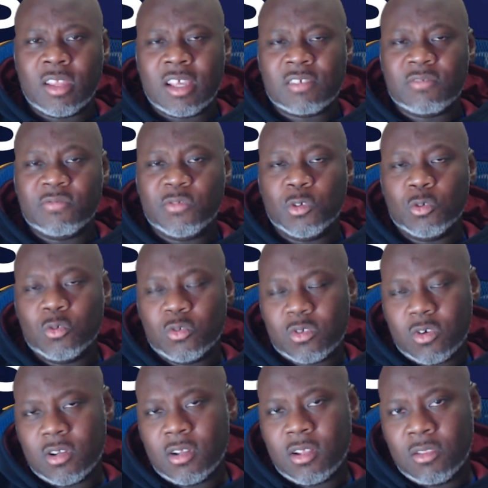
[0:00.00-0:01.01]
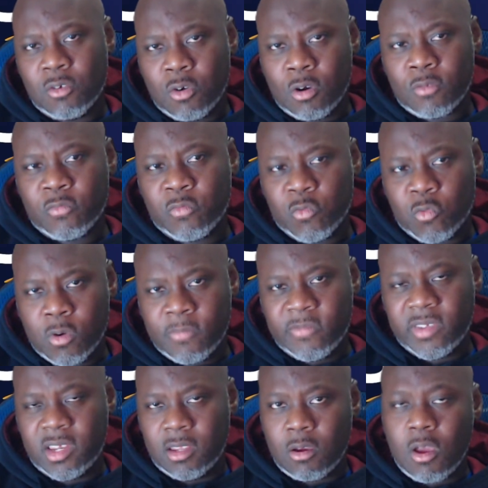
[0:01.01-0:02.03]
views on a long form
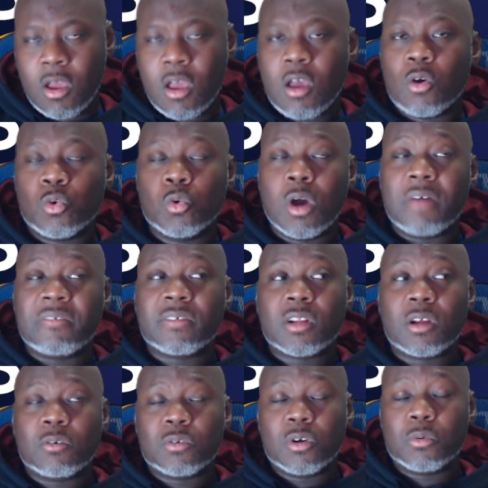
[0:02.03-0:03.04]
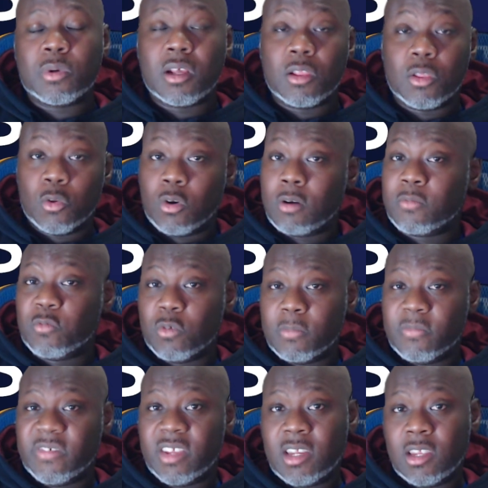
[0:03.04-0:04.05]
video. Whoever don't know what a long form
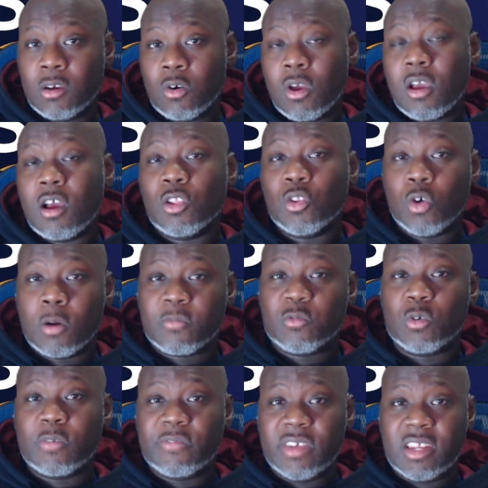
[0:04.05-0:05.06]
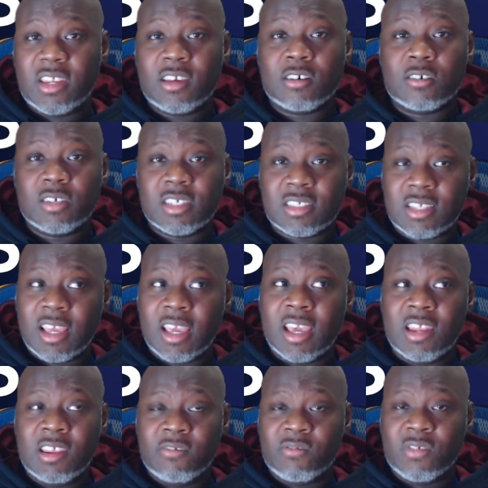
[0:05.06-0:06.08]
video is
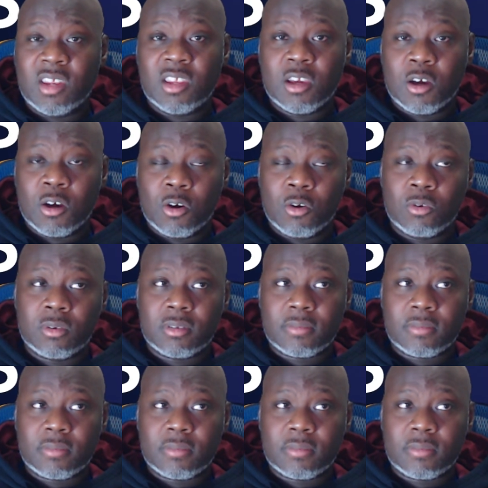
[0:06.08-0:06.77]
any video.